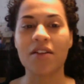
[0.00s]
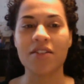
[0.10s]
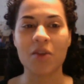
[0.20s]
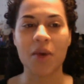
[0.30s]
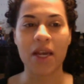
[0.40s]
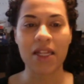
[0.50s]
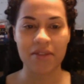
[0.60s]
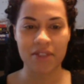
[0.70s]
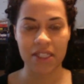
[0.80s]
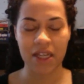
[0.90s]
So I'd love
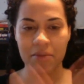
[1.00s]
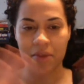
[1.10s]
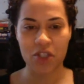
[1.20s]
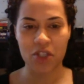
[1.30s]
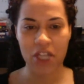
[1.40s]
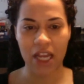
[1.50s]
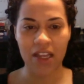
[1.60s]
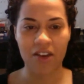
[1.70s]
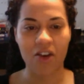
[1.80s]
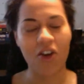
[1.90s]
to come check
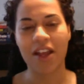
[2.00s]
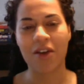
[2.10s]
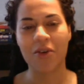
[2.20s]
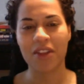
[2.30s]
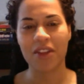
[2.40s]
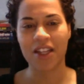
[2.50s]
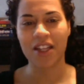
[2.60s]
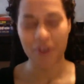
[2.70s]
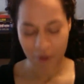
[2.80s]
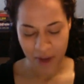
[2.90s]
it all out. Thanks for
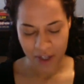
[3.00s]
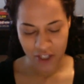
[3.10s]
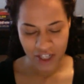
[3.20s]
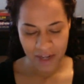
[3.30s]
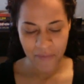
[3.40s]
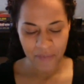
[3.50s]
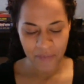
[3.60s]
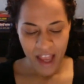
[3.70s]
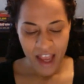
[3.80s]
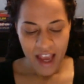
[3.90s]
your question.
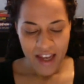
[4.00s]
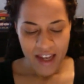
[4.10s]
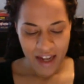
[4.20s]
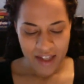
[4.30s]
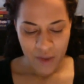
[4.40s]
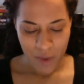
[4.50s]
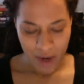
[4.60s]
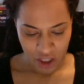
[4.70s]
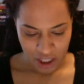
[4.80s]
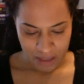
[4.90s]
Next
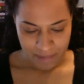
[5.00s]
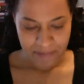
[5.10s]
question.